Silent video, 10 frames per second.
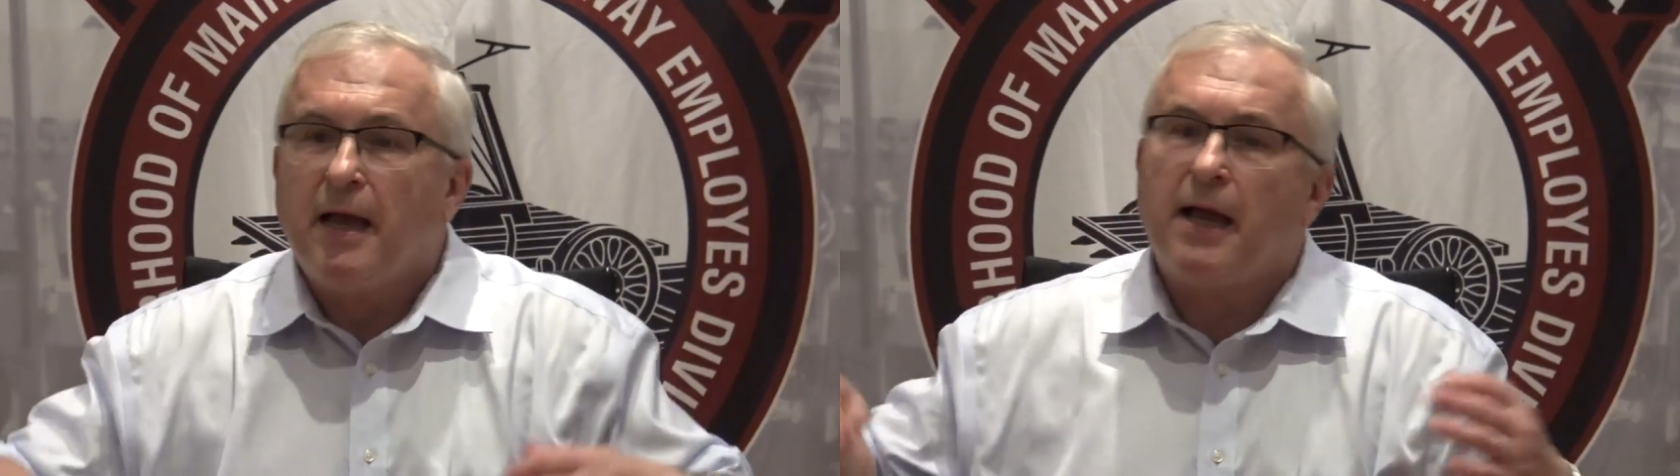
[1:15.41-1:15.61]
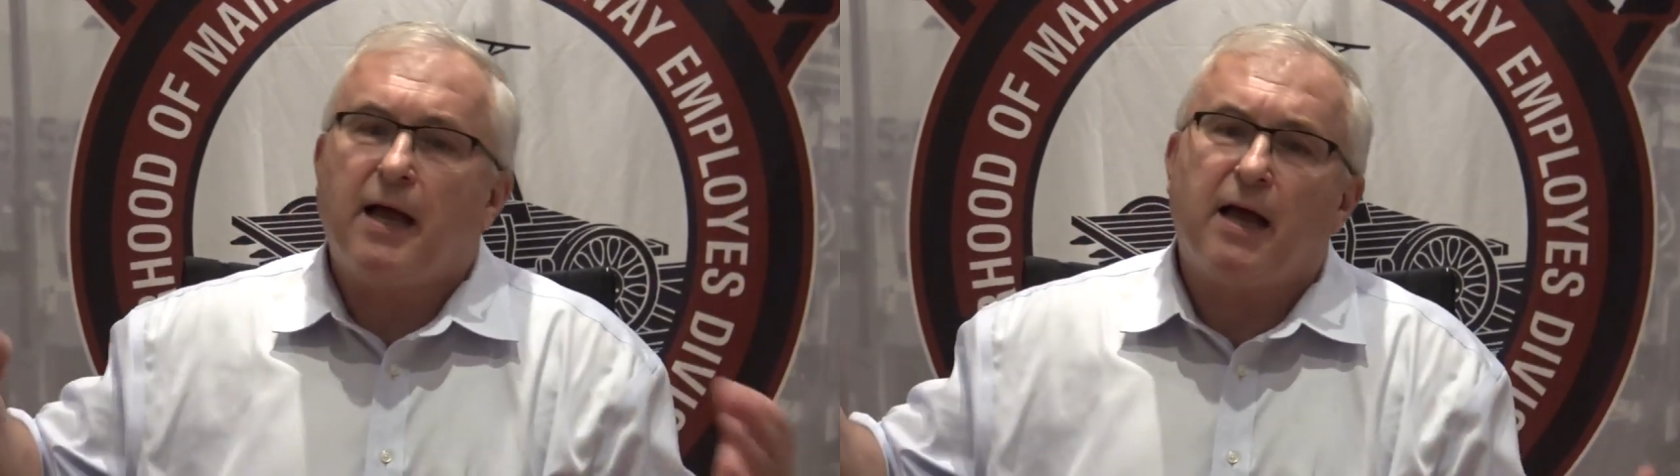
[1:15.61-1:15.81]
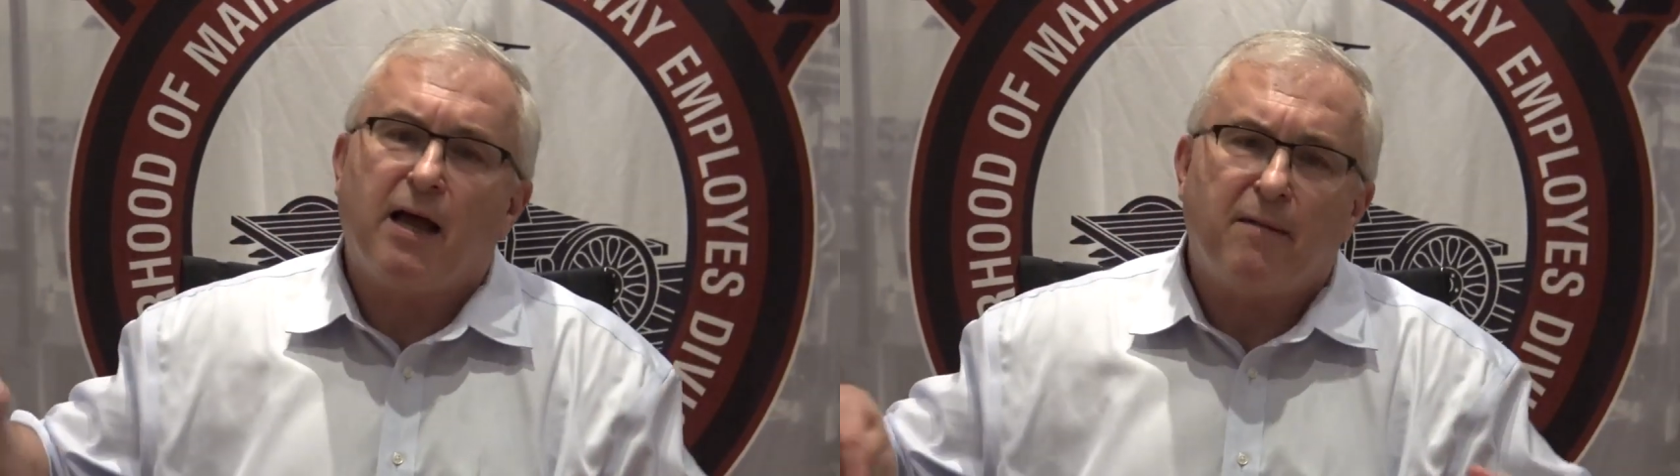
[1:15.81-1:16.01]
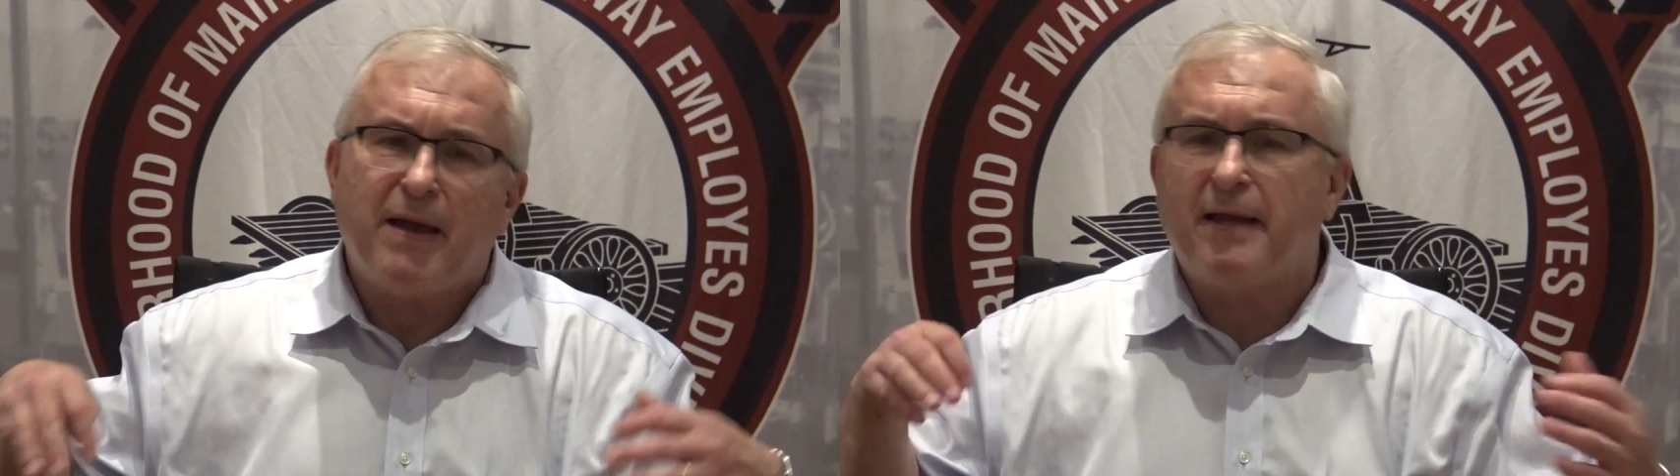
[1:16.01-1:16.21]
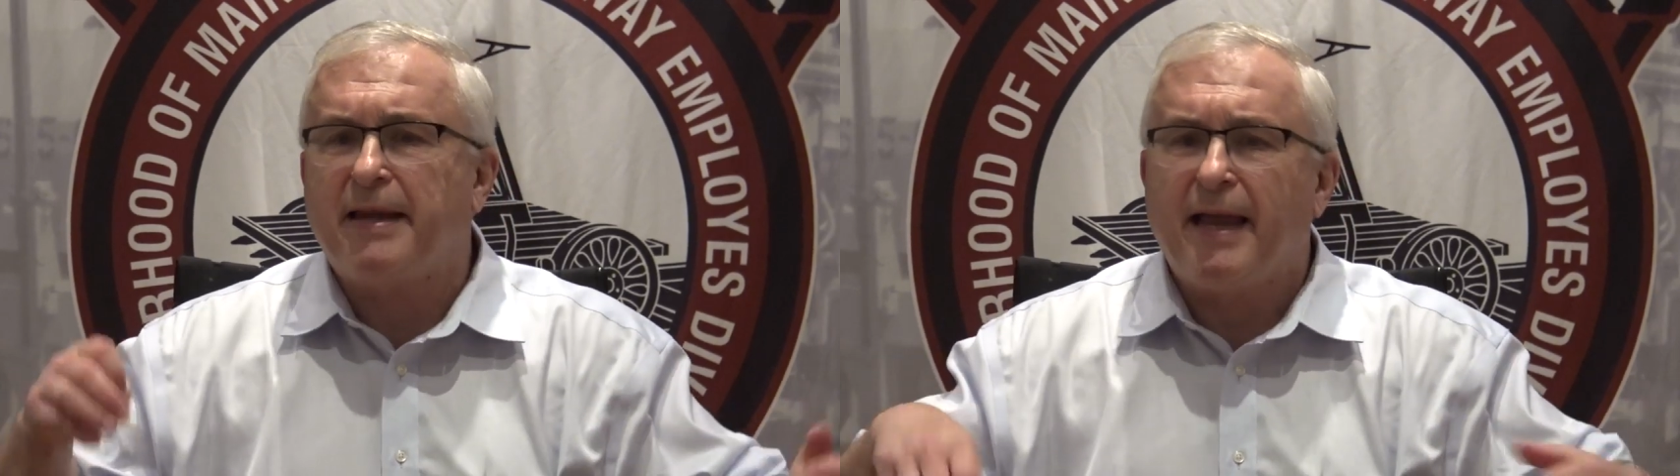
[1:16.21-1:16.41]

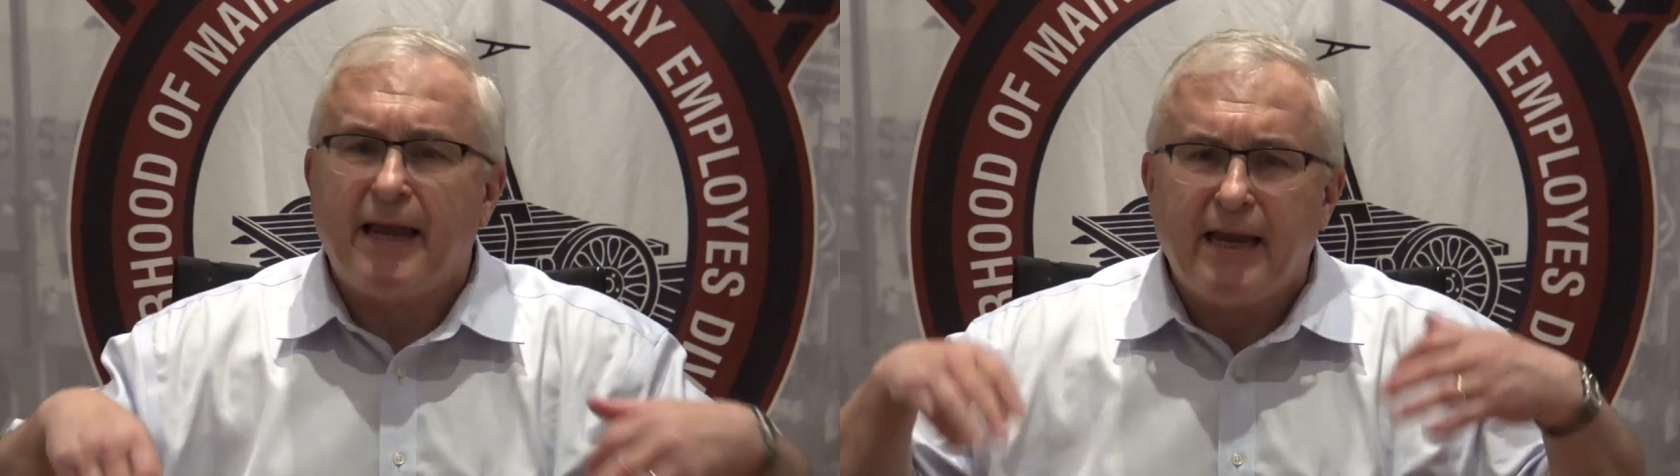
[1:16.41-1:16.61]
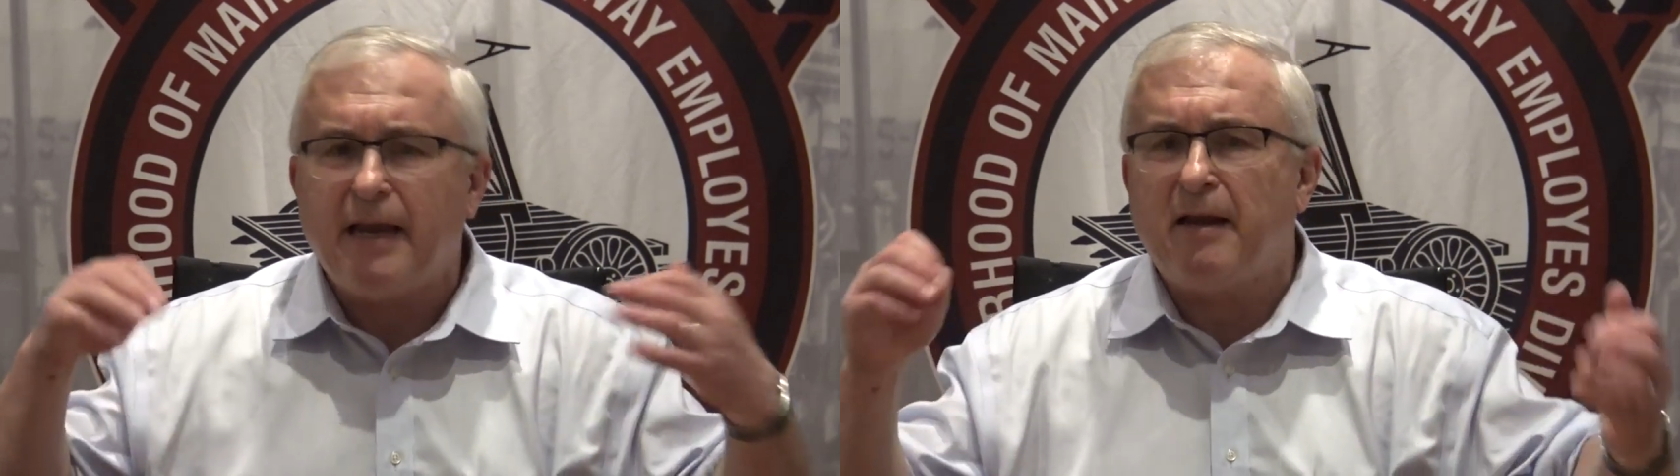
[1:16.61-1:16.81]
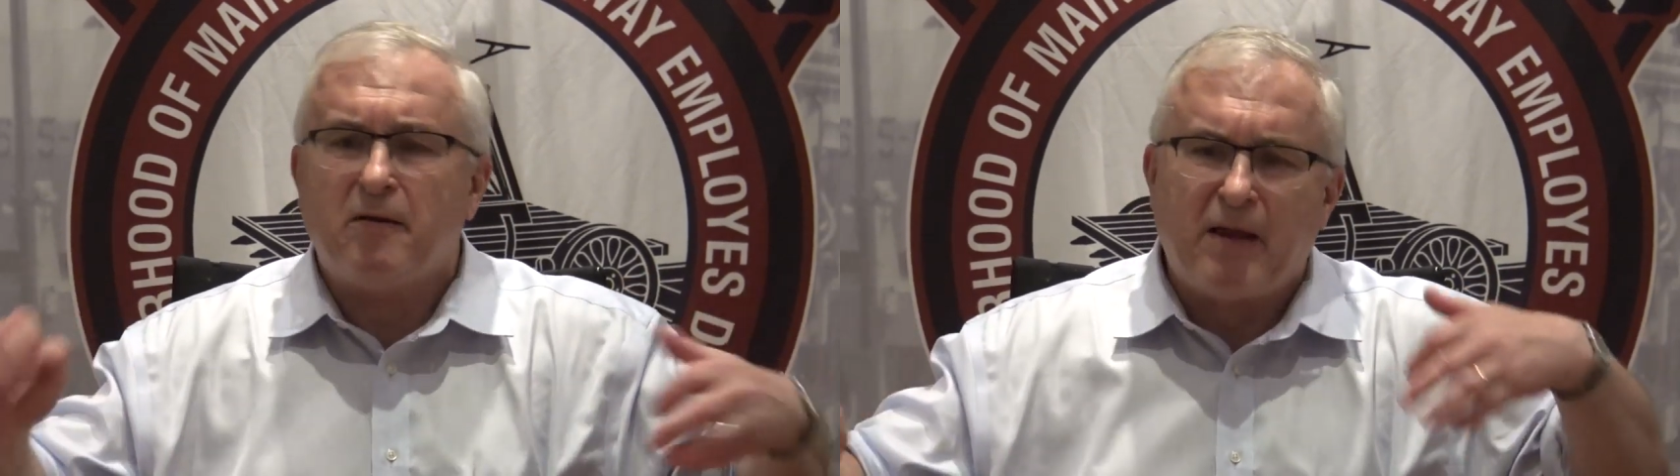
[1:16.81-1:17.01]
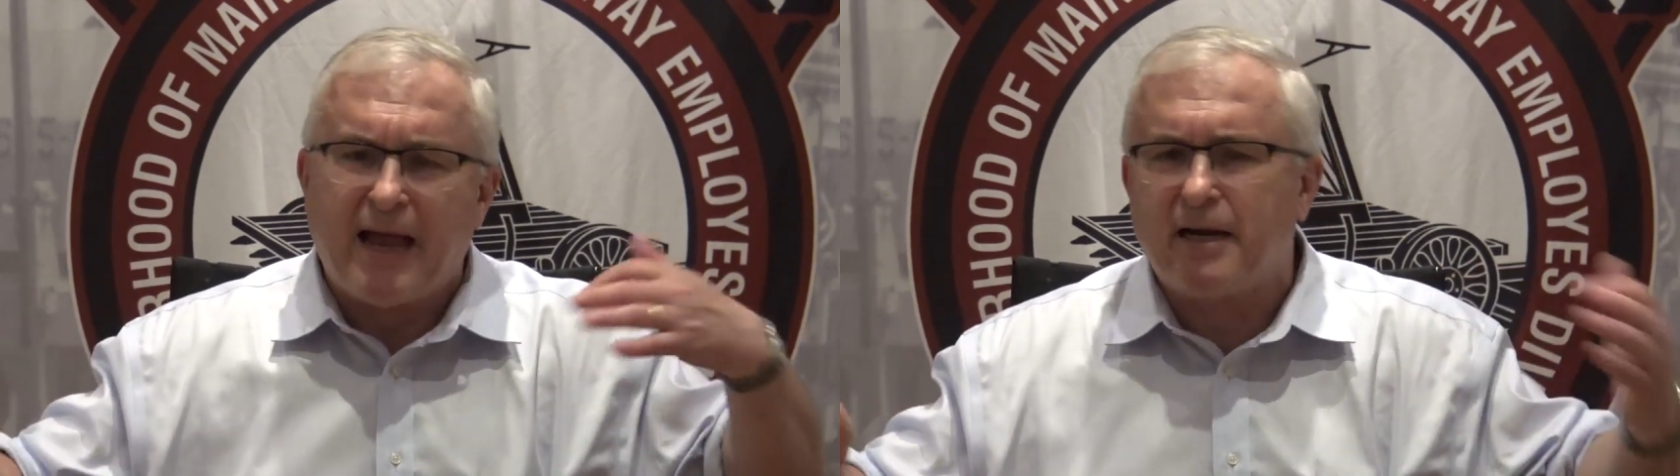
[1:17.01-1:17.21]
and they had